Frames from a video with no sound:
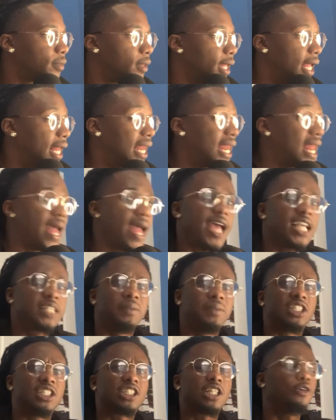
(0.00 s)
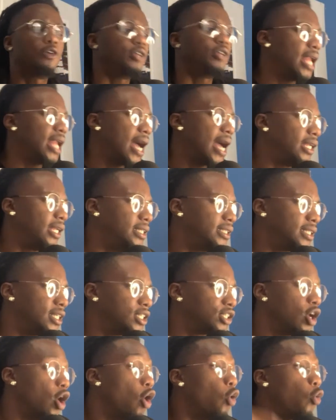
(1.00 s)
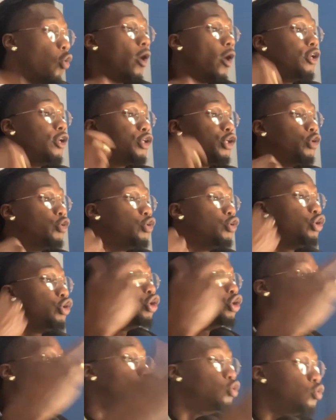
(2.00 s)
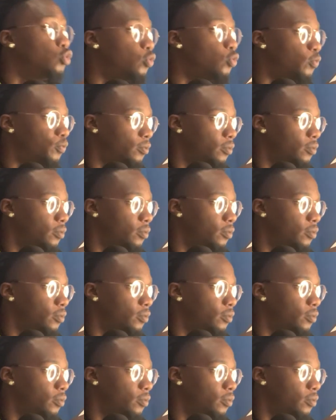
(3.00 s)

And last but certainly not least is, what do you